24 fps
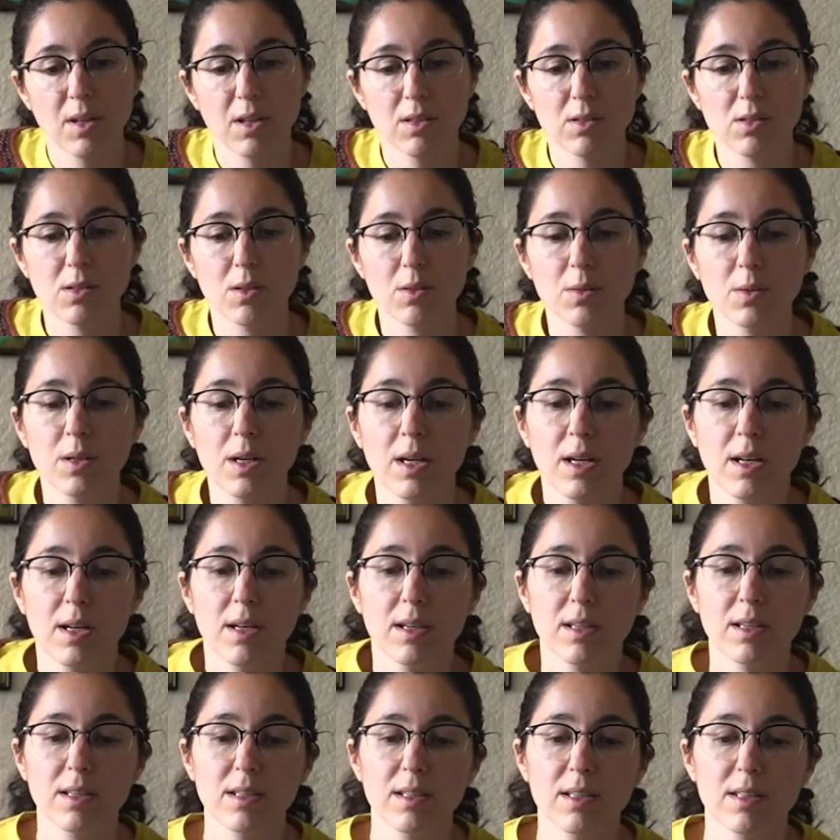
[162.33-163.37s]
So
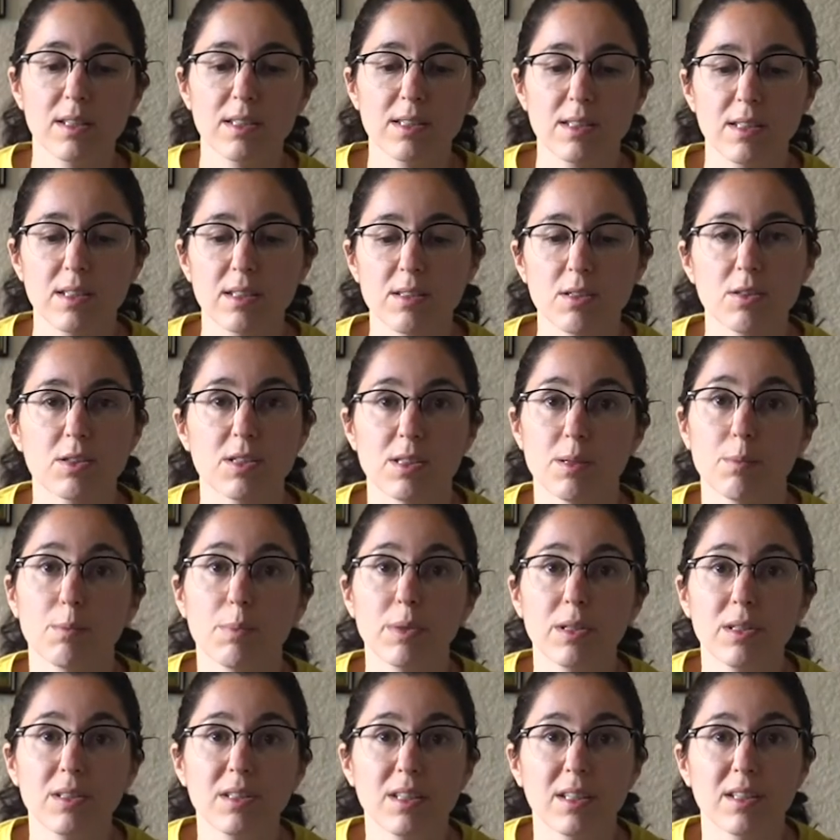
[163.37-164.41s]
none of these things are
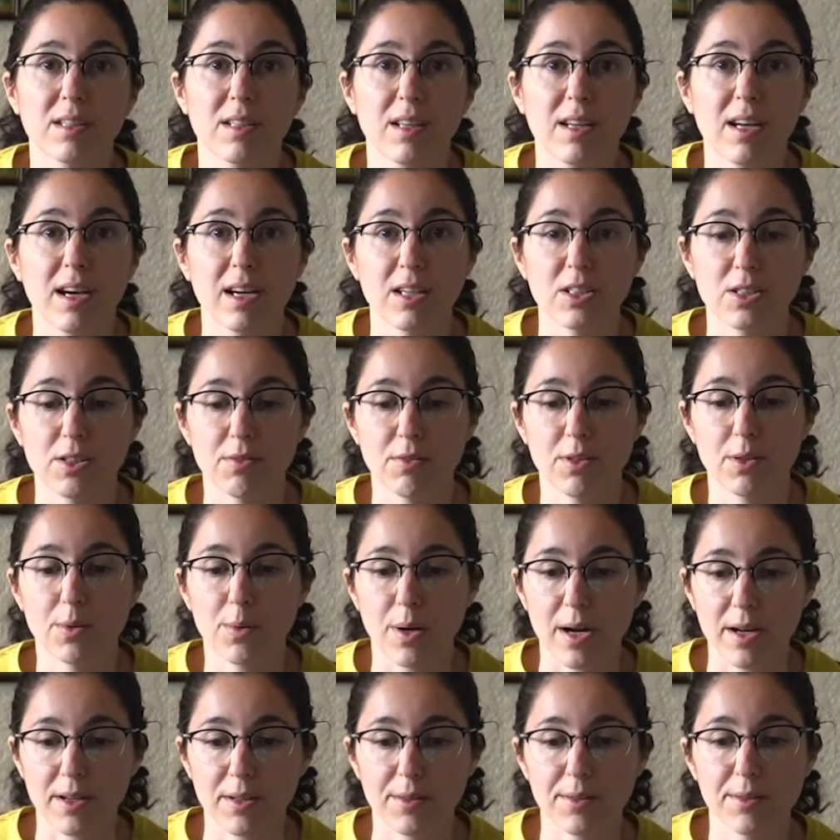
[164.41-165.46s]
simple, and they actually
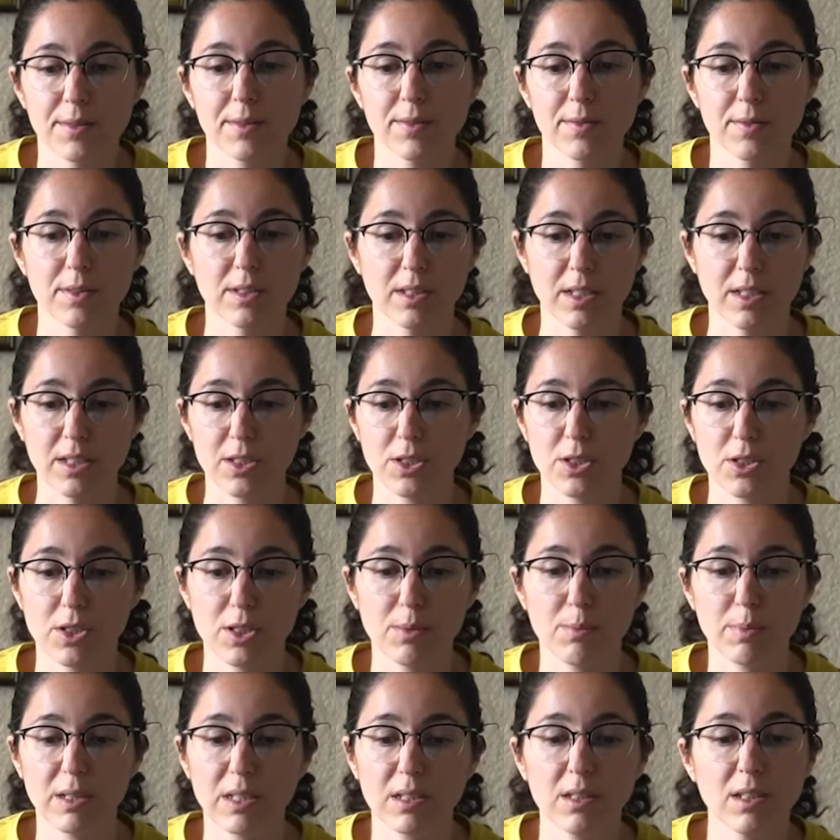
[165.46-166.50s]
require
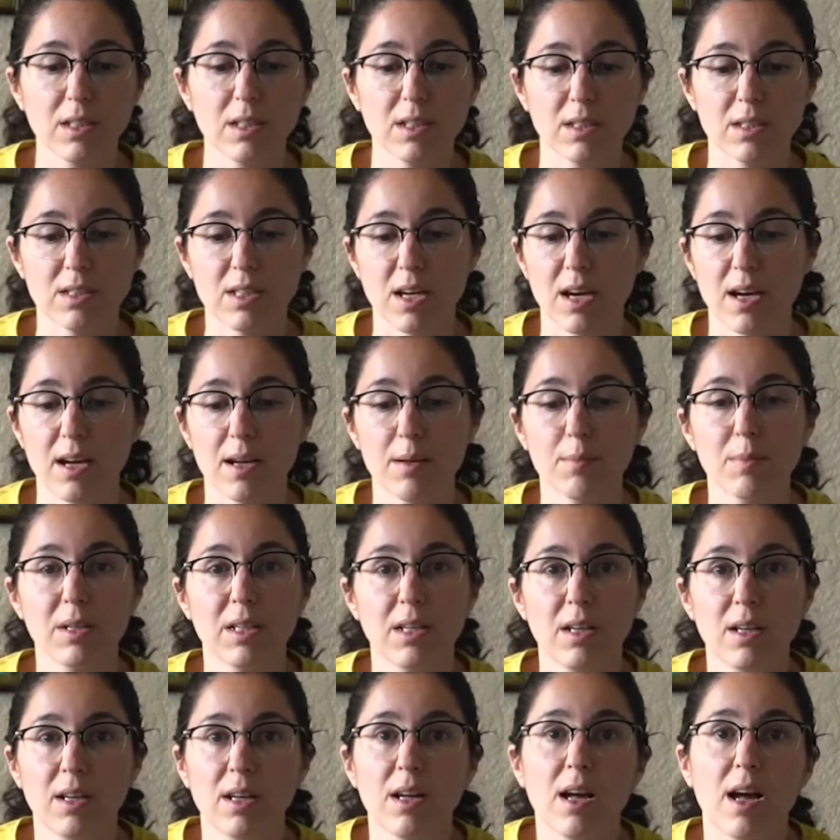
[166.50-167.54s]
relationship building and time,
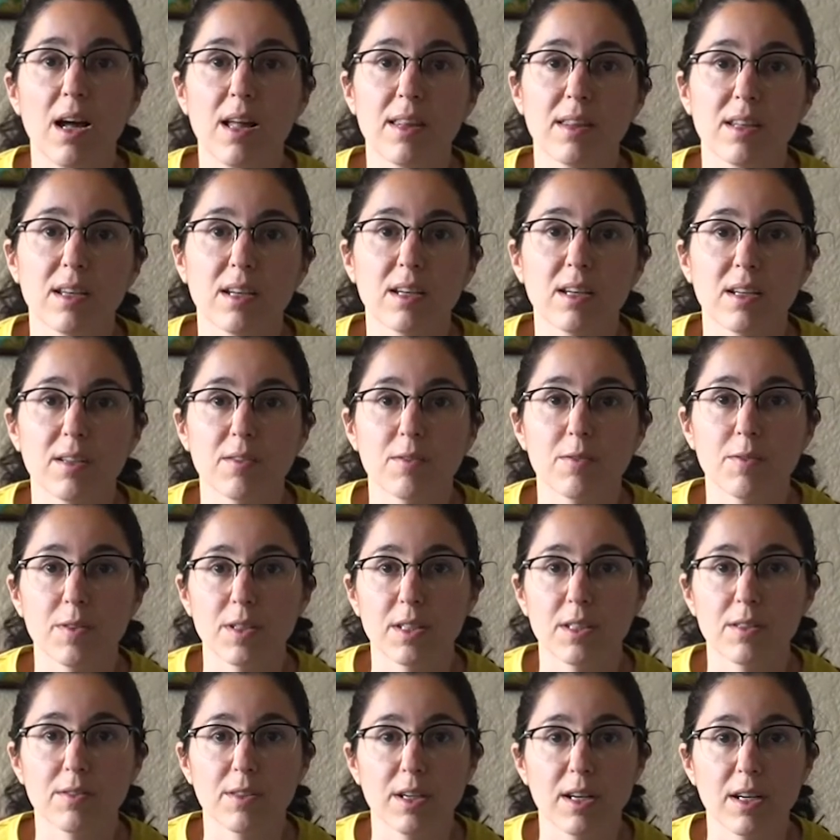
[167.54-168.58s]
and they can
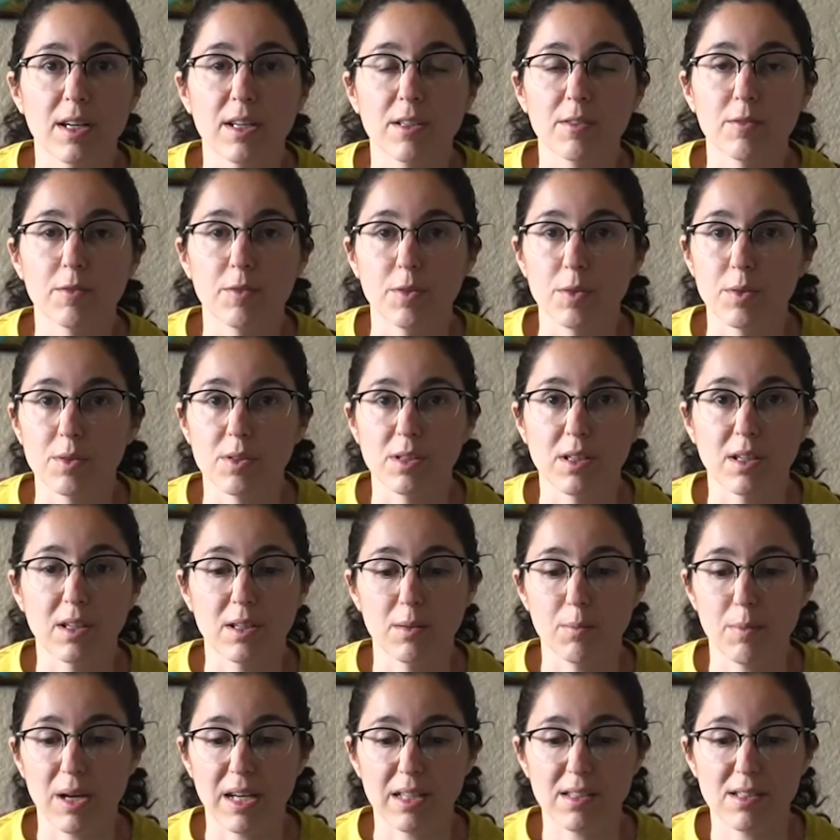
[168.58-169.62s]
feel very confusing
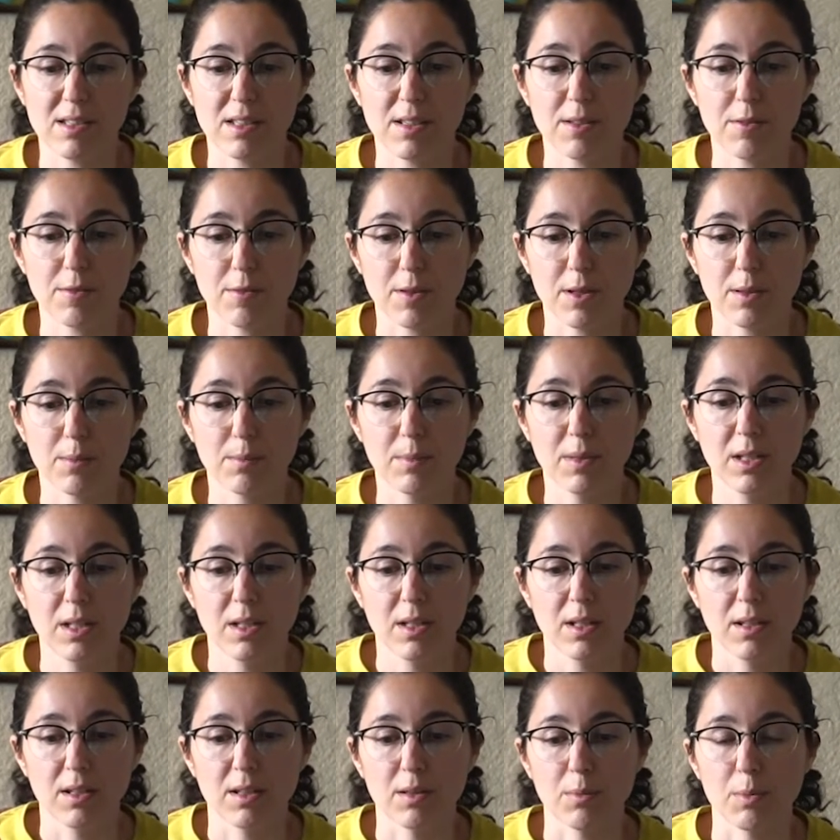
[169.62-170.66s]
and messy from
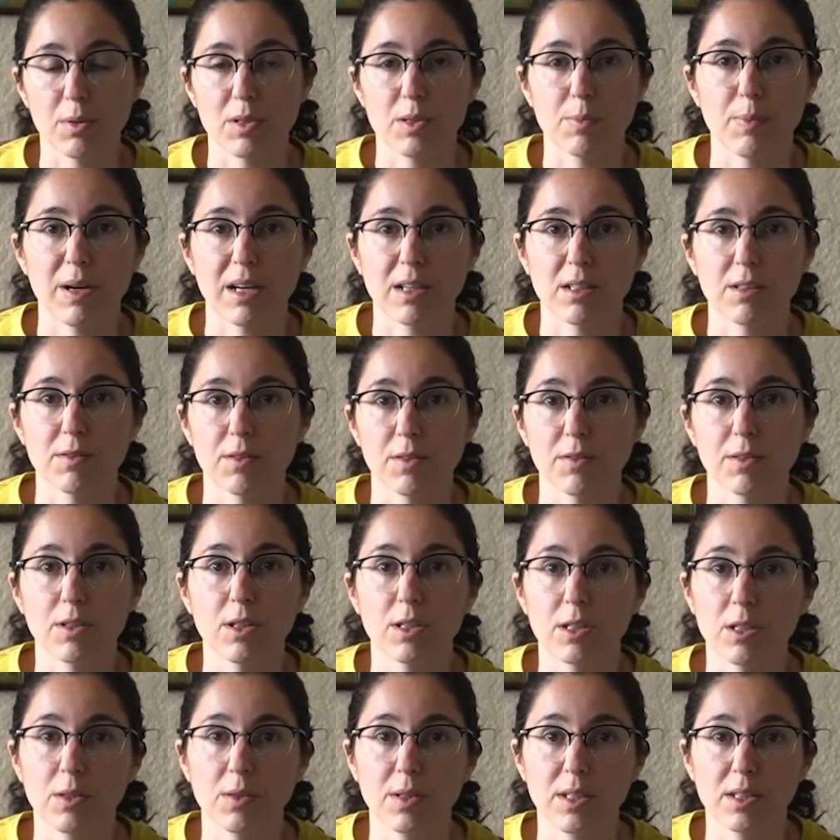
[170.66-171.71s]
the perspective of
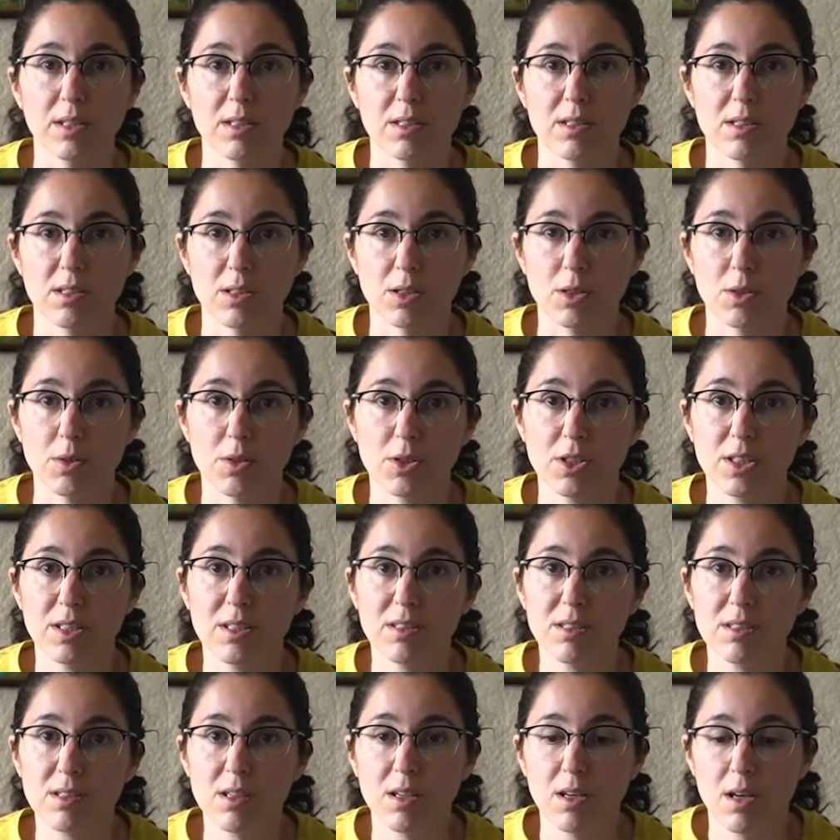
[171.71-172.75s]
colonial
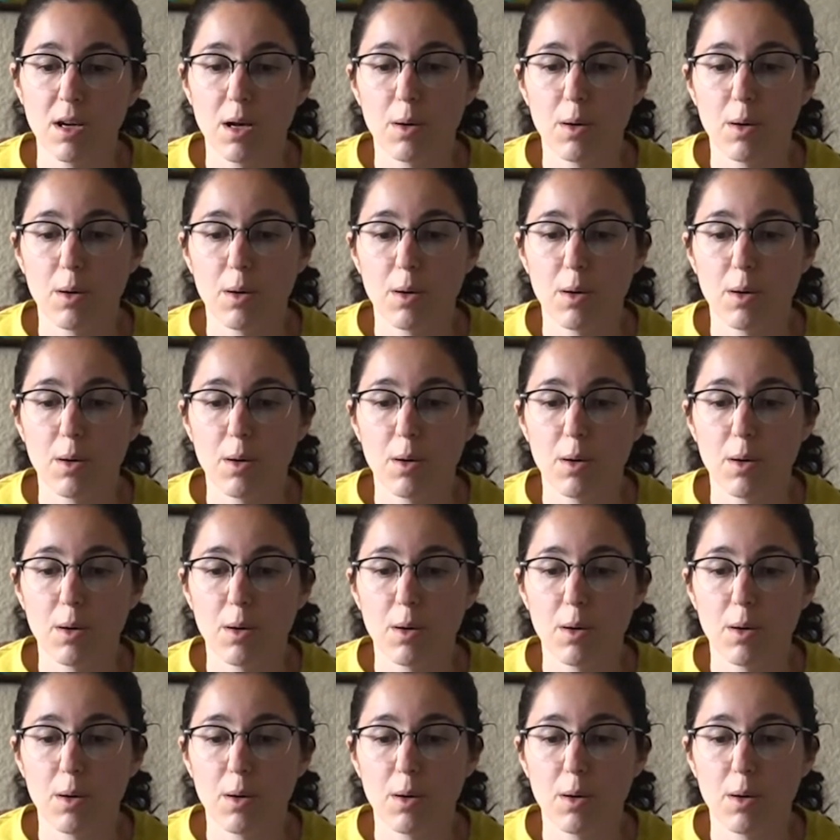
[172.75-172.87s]
institutions.